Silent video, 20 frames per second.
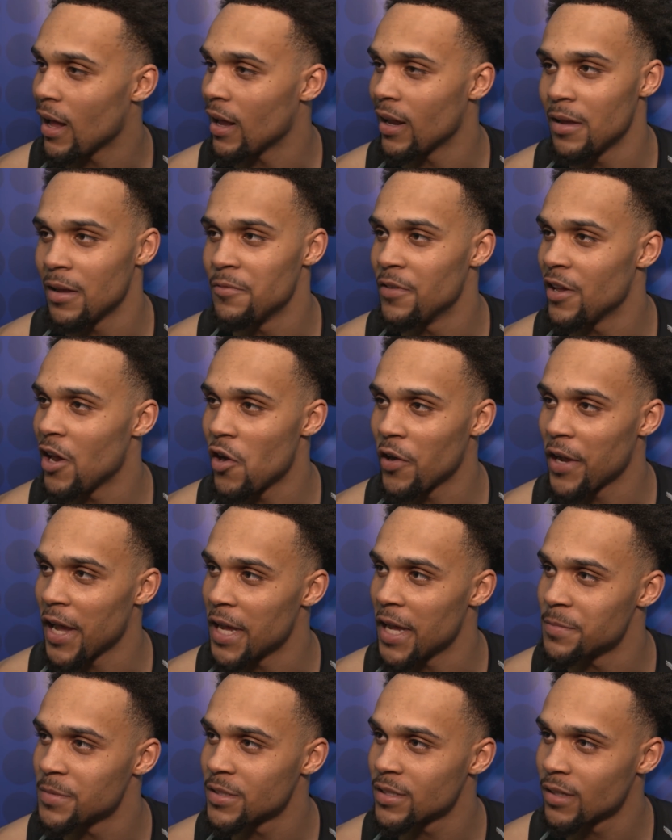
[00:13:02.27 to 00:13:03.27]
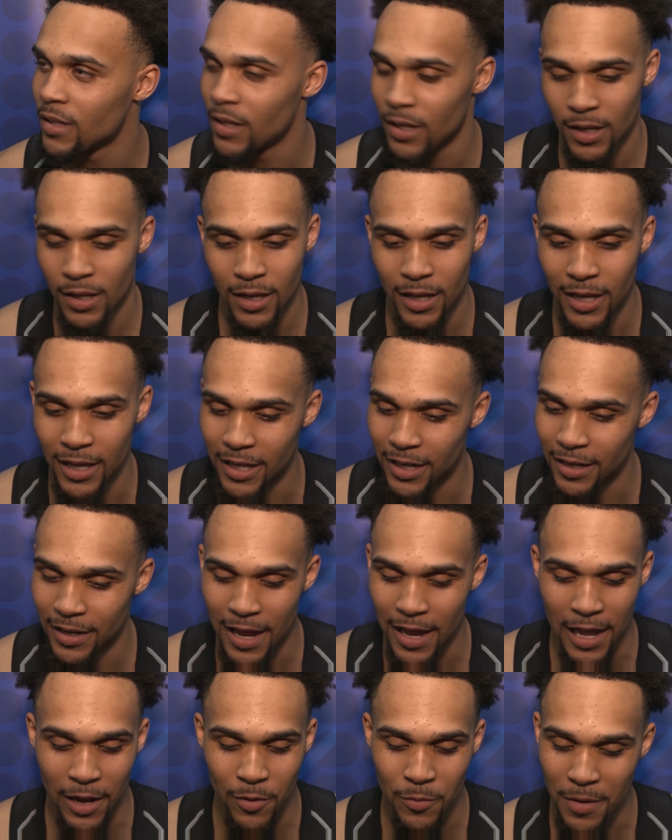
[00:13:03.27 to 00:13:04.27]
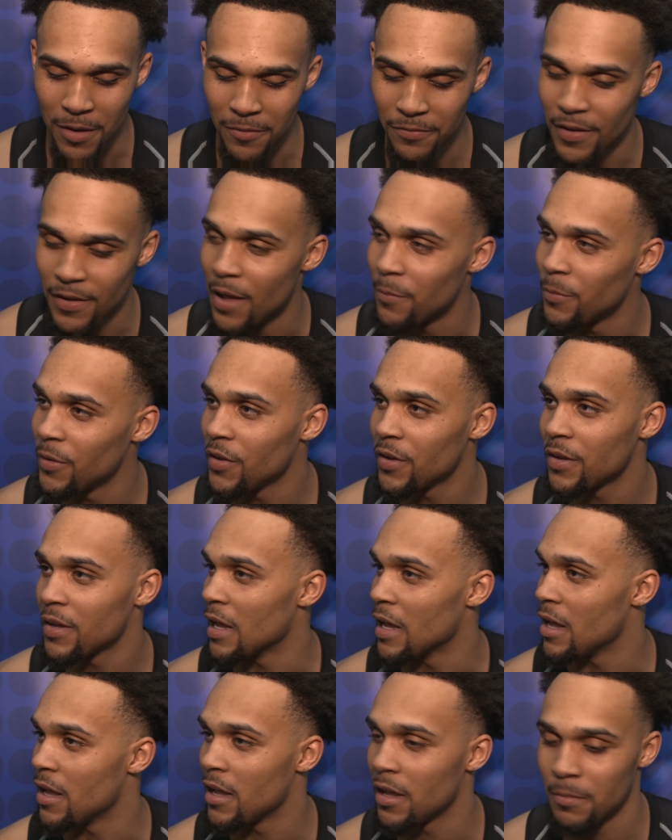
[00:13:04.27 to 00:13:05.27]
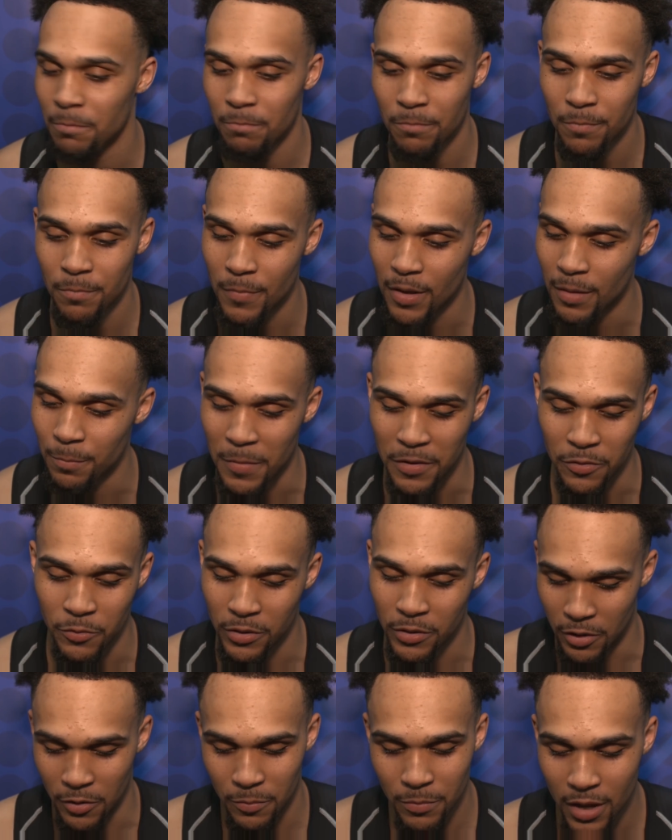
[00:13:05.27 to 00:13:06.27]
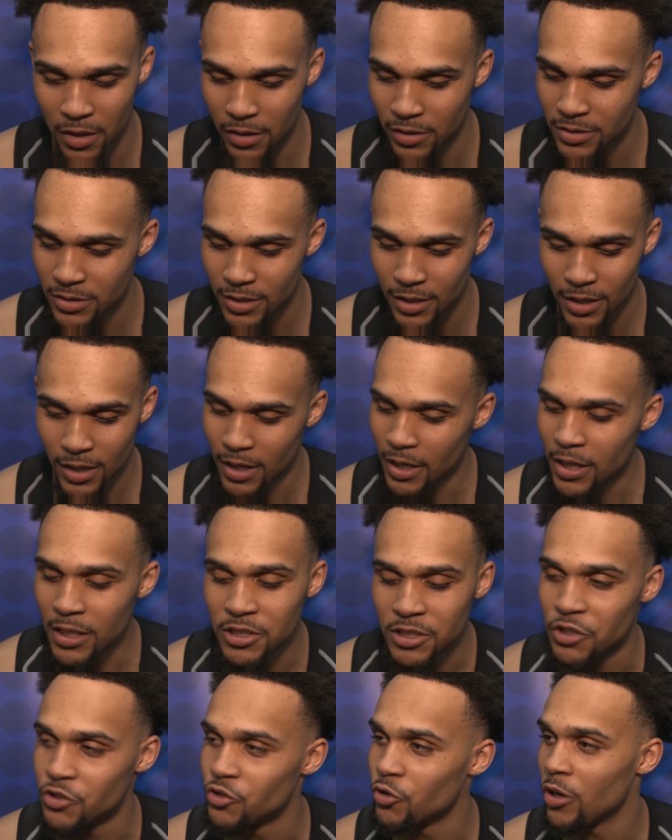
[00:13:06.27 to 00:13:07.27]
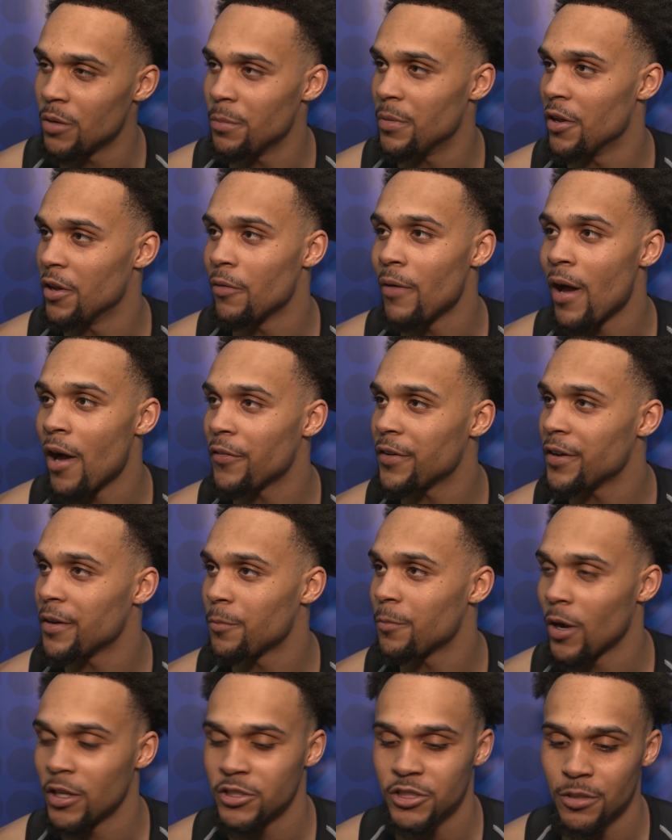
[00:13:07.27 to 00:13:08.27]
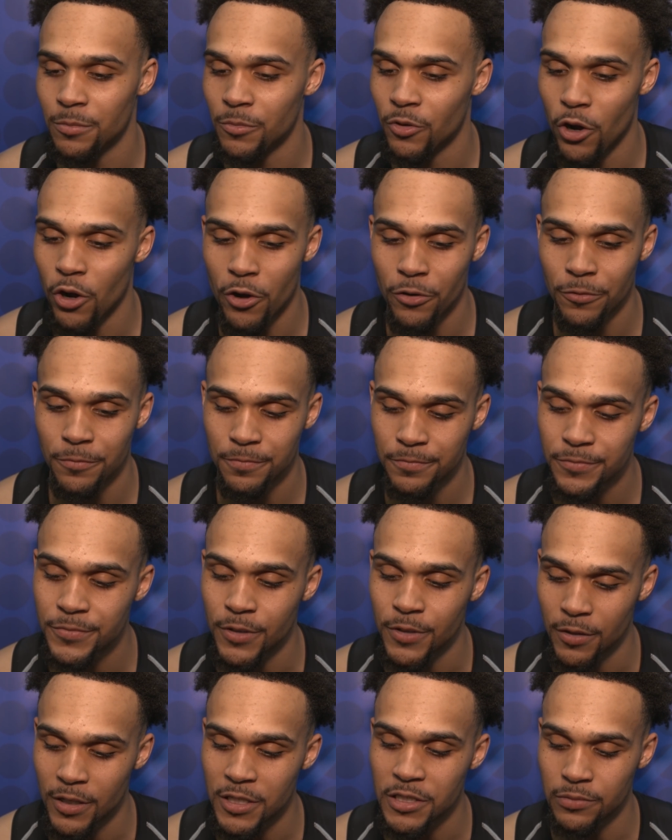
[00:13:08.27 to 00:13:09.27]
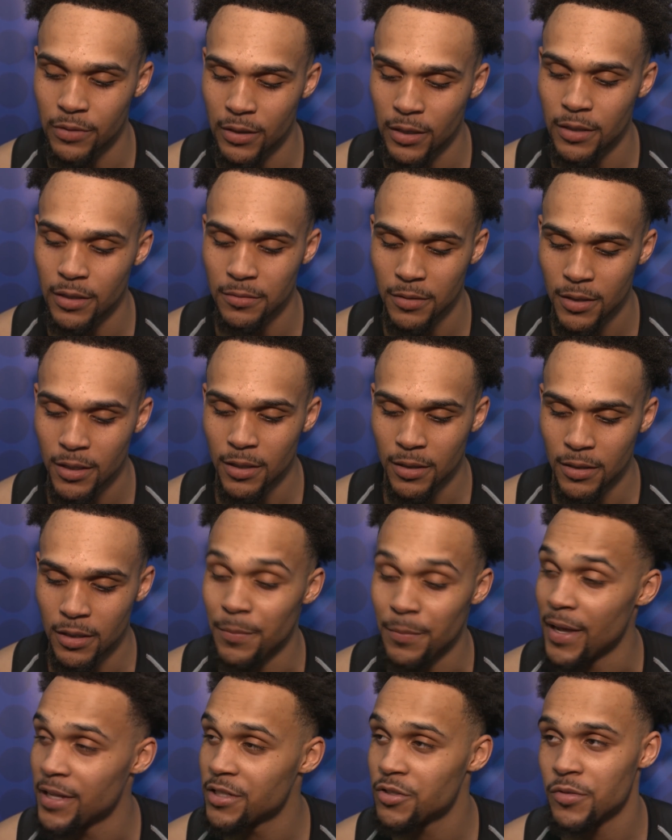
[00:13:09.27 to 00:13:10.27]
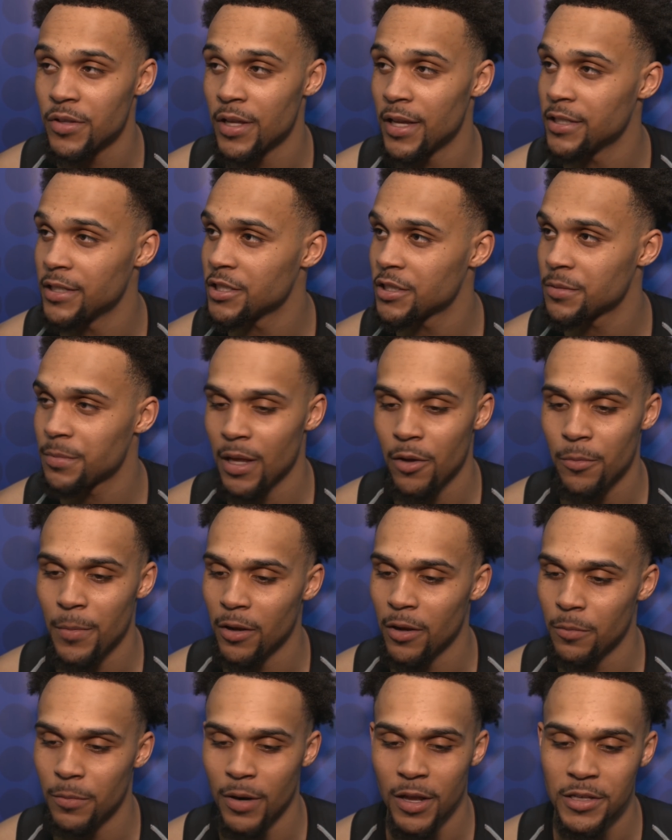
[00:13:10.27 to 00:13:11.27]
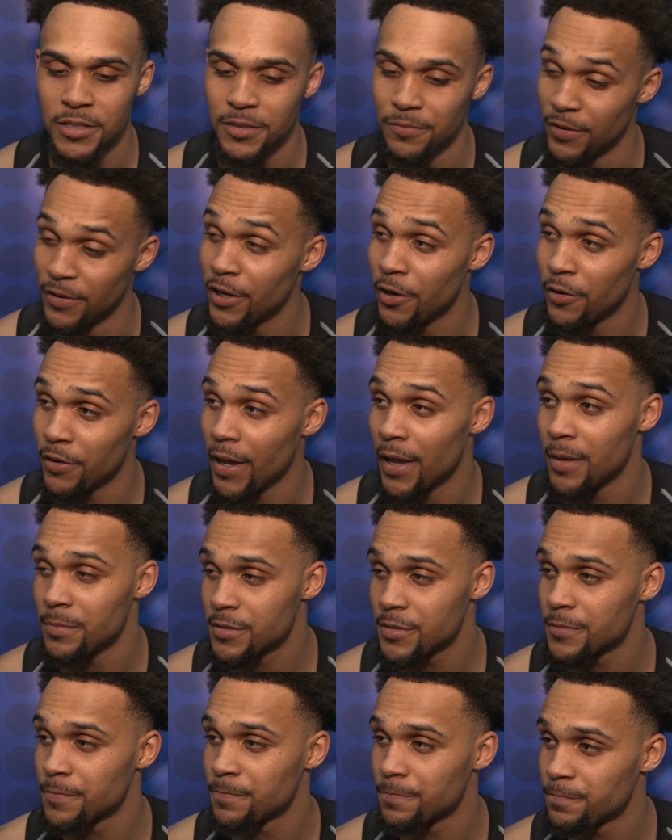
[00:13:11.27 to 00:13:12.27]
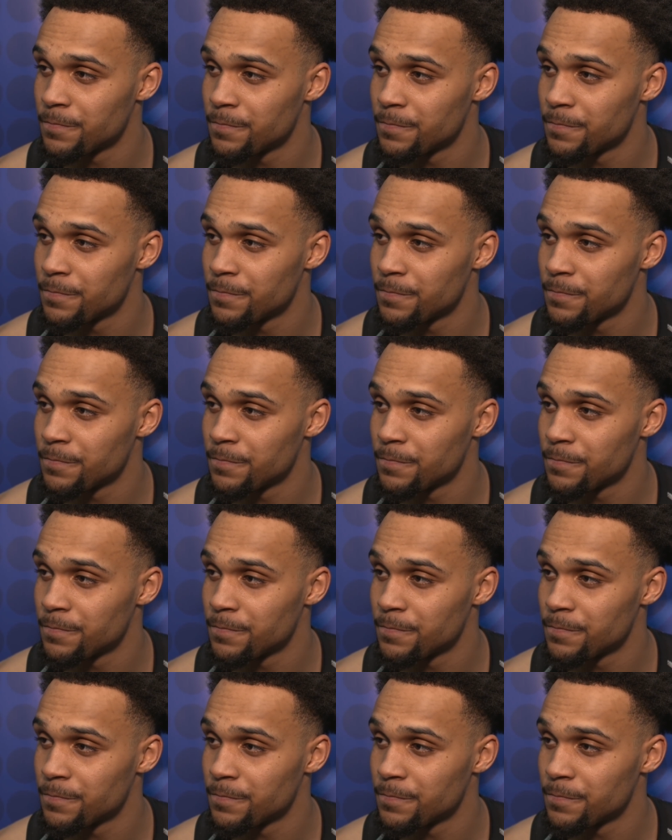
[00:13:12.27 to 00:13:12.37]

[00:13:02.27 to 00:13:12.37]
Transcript: I love video games and hang with my family and my three little brothers. It's a joy being around them, watching them grow. So that's really the main two things, just playing with my little brothers and video games.